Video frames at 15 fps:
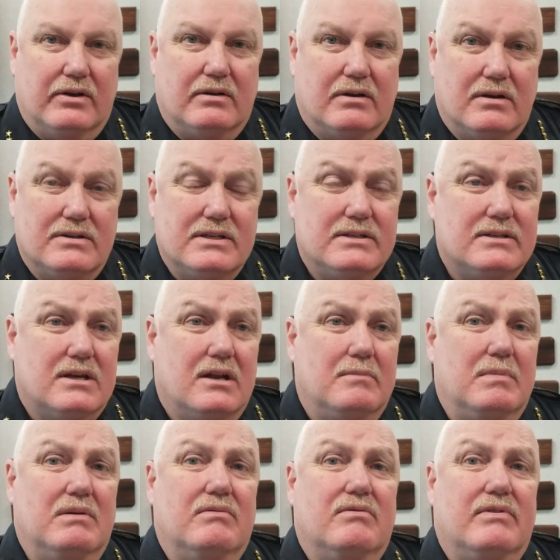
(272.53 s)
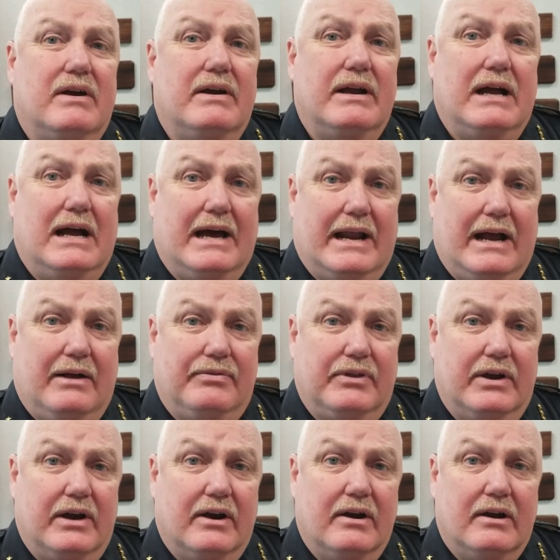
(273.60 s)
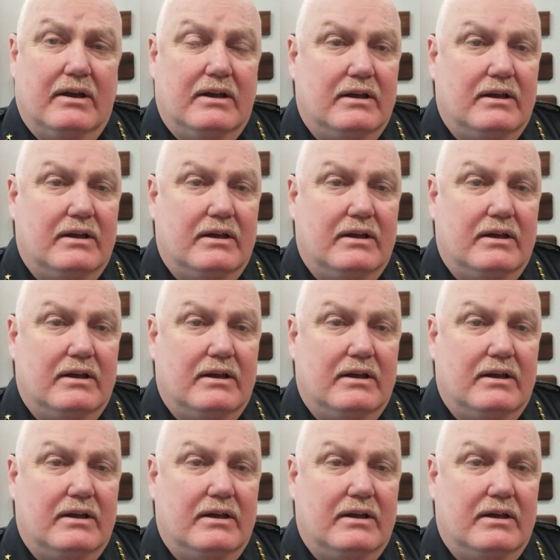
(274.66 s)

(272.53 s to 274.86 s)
because it's going to be very hot out there.